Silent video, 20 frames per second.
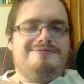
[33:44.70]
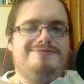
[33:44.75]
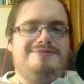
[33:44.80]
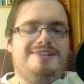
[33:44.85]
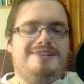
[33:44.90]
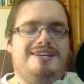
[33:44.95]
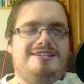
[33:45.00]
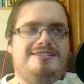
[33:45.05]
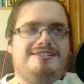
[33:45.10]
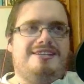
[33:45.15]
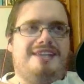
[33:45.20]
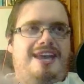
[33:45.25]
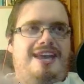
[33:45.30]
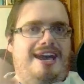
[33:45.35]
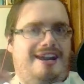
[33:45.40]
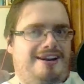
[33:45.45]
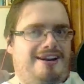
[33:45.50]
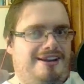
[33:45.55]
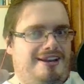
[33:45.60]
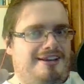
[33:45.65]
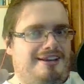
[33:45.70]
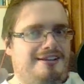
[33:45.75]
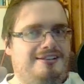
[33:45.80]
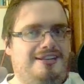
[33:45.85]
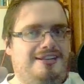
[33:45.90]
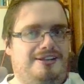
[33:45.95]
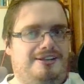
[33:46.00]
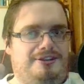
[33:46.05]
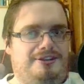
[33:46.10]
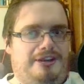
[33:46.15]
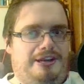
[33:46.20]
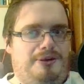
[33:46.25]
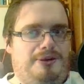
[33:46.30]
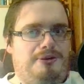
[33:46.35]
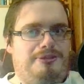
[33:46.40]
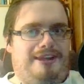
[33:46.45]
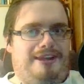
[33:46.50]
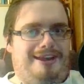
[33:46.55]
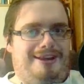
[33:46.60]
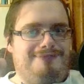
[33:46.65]
Because in Canada, I could legally own
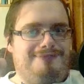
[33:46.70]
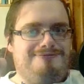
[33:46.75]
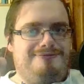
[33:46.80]
that.